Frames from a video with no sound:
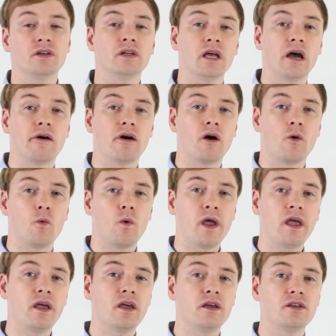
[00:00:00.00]
Now a
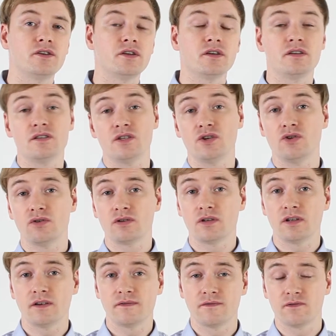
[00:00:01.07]
wage is
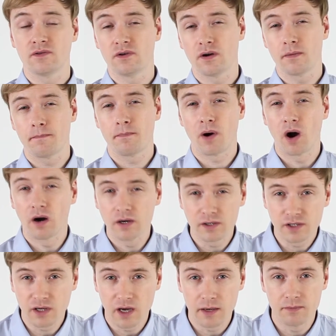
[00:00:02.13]
usually for a
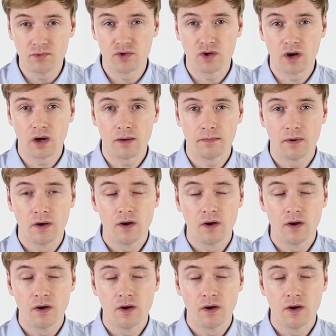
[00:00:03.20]
part-time job.